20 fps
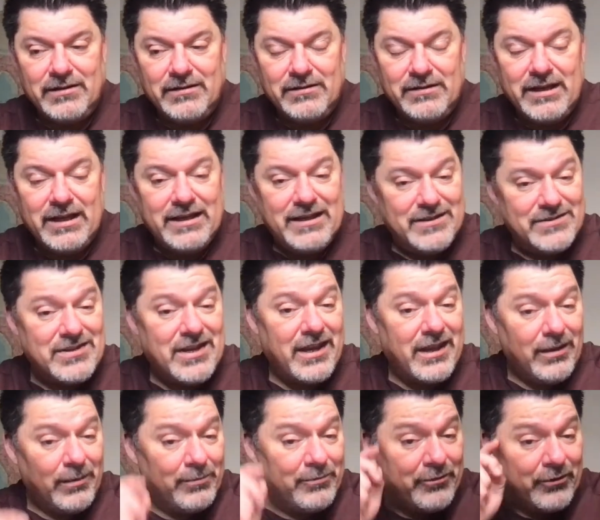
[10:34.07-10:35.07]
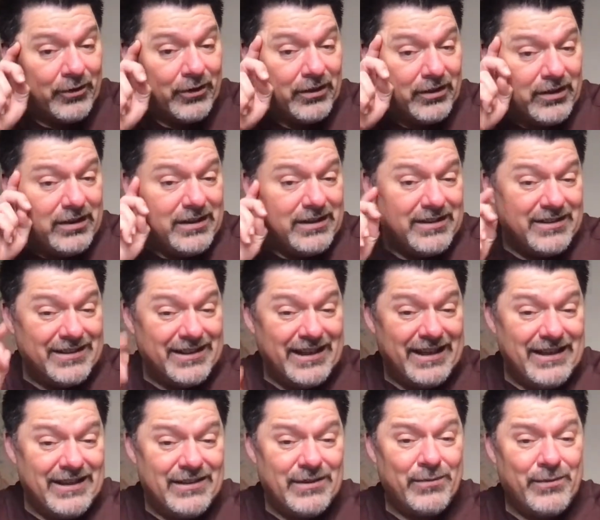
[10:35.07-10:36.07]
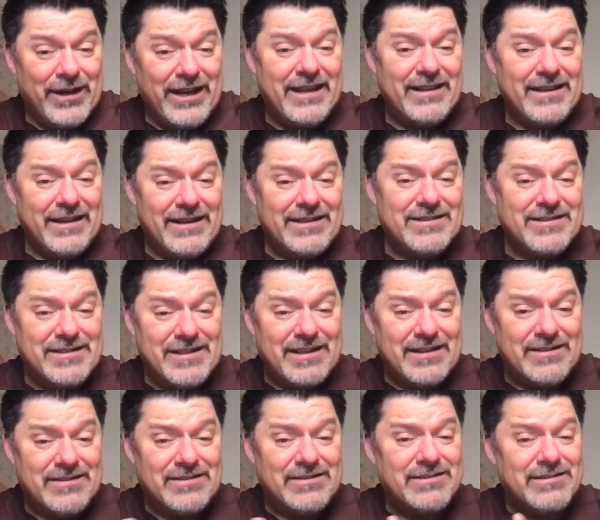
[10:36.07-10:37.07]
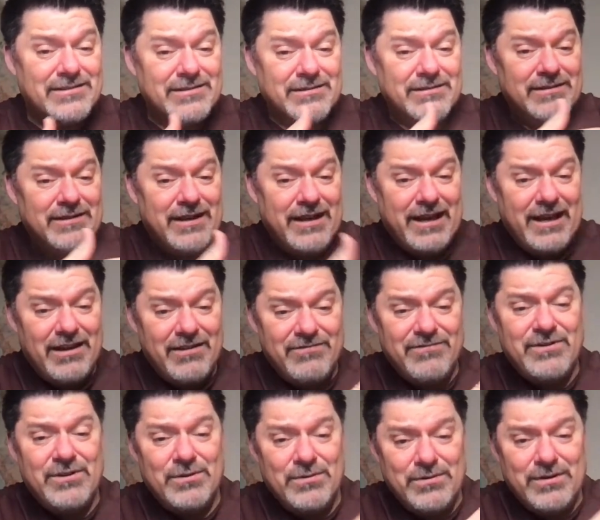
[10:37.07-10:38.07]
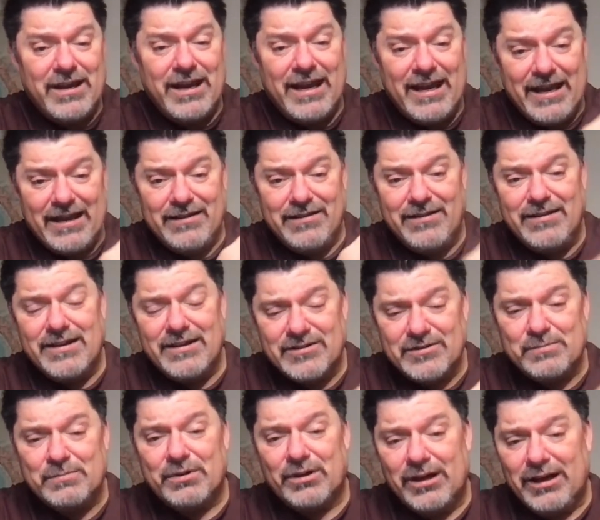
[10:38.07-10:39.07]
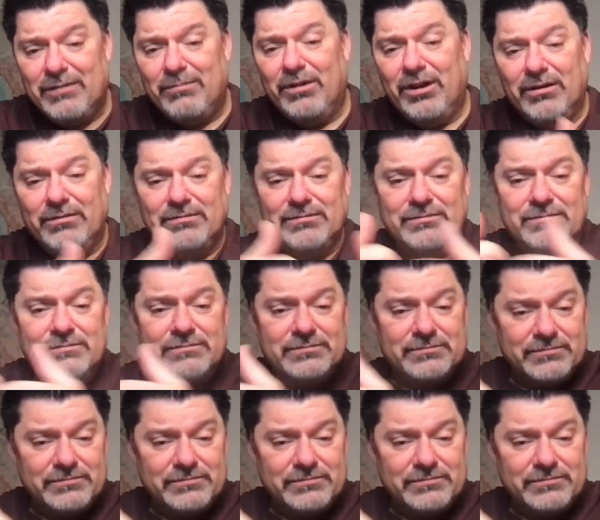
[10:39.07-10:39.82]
It is helpful in the way that it says, have you had this problem?